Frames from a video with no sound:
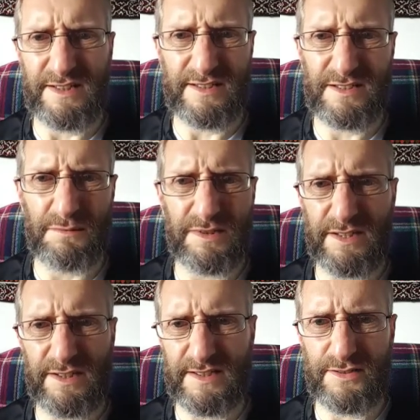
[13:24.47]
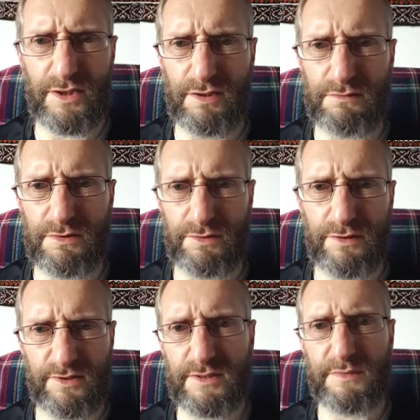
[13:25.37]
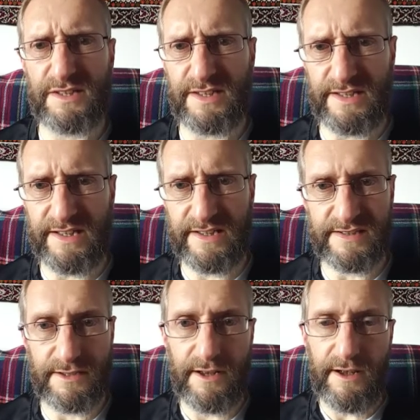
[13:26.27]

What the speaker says: he's somebody that he's not, or not somebody that he is.